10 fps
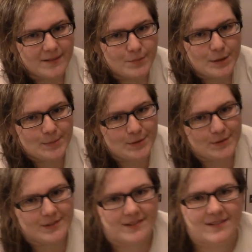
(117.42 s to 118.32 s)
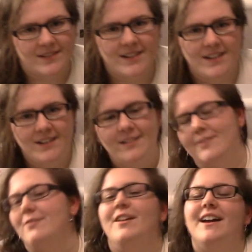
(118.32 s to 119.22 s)
and purple and
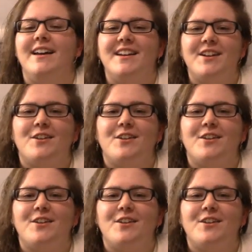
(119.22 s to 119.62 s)
red and